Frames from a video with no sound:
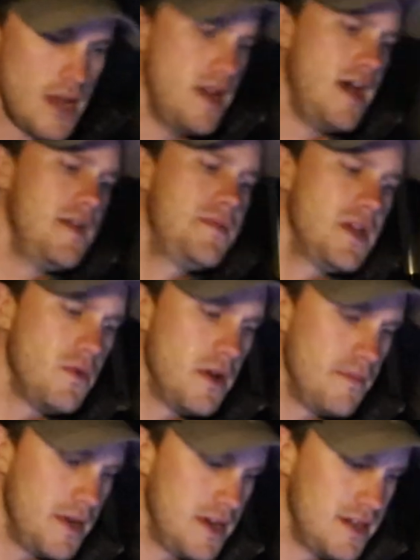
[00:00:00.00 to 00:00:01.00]
Not a big
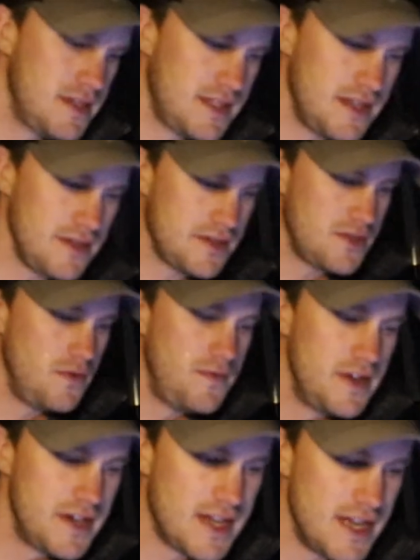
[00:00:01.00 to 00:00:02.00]
one, but still so
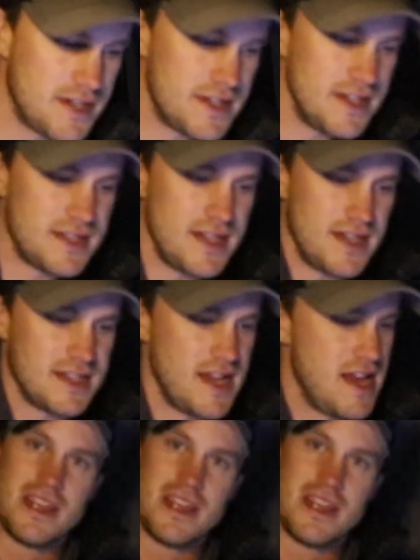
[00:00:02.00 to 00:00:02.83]
fun to catch these things.